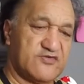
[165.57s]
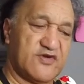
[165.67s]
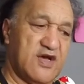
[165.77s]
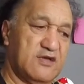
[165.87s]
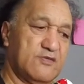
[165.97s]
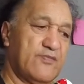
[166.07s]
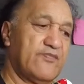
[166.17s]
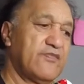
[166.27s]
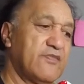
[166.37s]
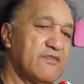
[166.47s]
trial
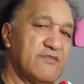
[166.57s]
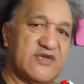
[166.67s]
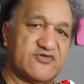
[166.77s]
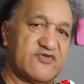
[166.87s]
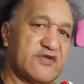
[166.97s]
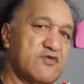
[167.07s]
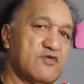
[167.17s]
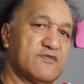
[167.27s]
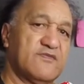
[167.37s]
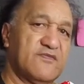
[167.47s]
magistrate
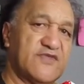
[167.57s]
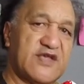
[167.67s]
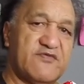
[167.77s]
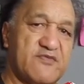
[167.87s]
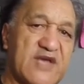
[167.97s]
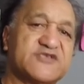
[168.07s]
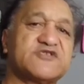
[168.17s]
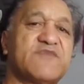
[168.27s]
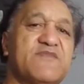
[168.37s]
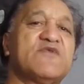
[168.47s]
court. Thank you very much,
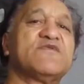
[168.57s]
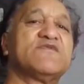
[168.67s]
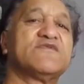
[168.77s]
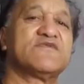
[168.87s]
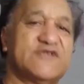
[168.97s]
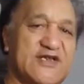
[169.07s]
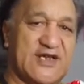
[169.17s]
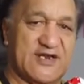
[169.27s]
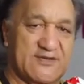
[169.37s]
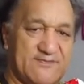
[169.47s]
people. See you
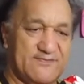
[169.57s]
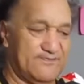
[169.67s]
later.